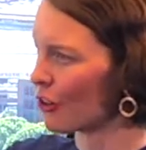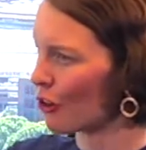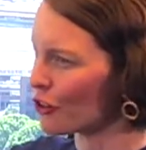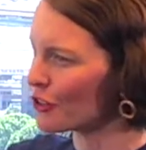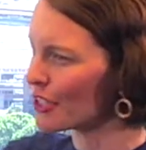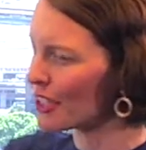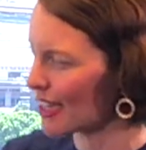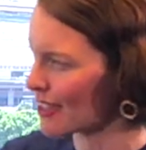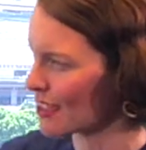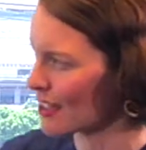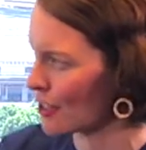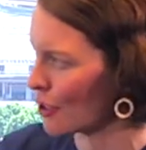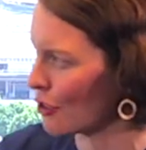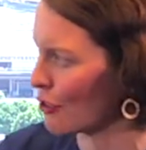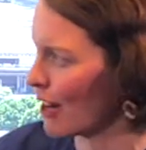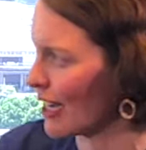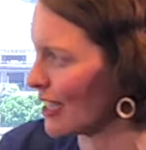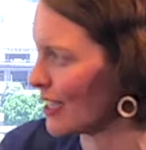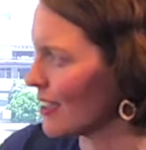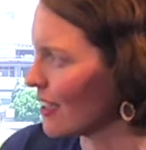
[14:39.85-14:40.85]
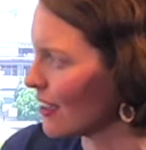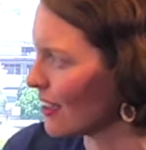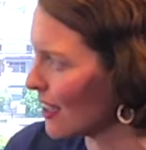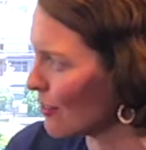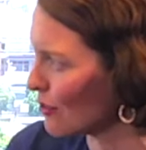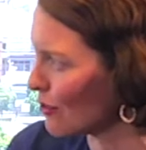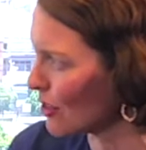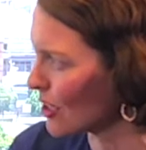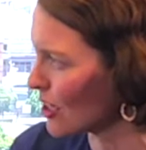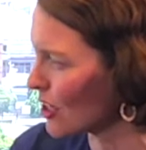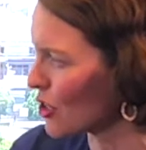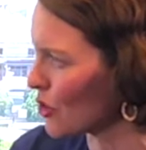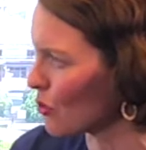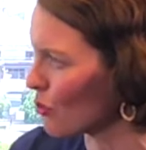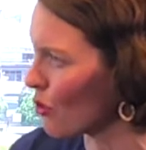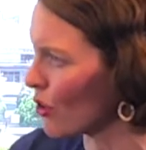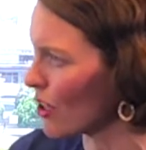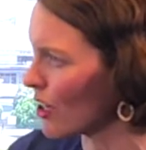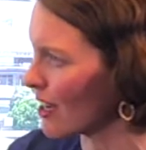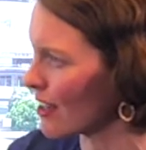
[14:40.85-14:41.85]
go down to the granular level as to
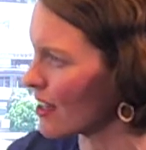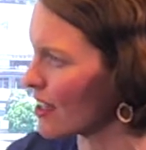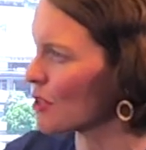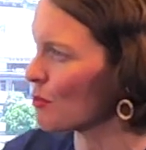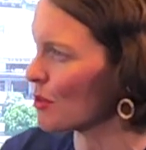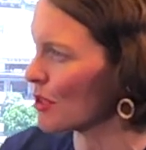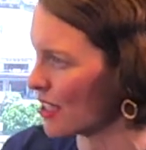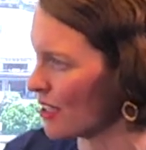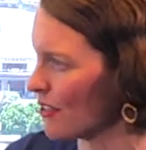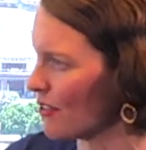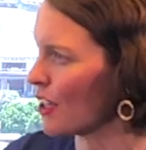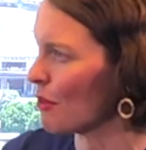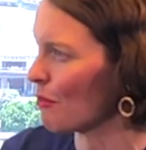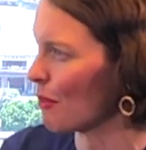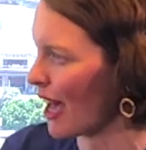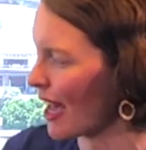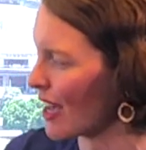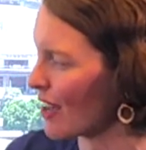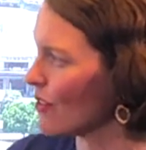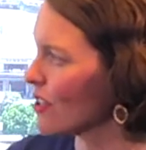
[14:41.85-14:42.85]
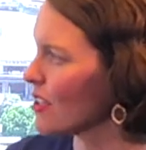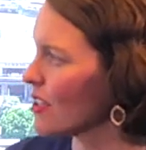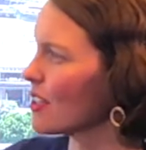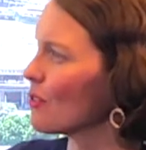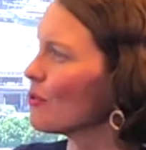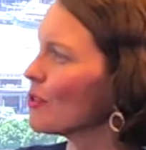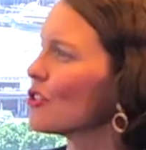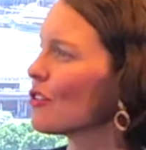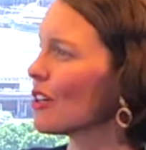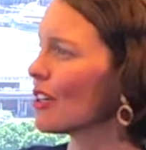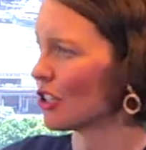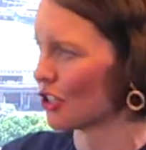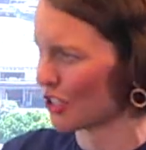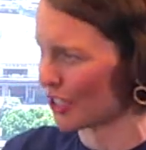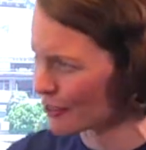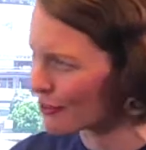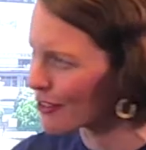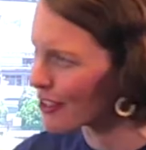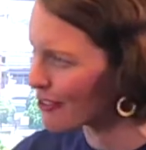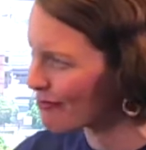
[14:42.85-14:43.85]
what are the specific behaviours that we're trying to
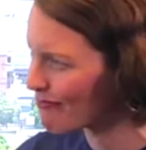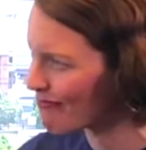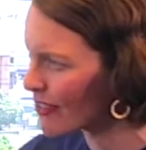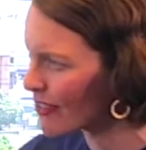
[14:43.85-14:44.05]
shift.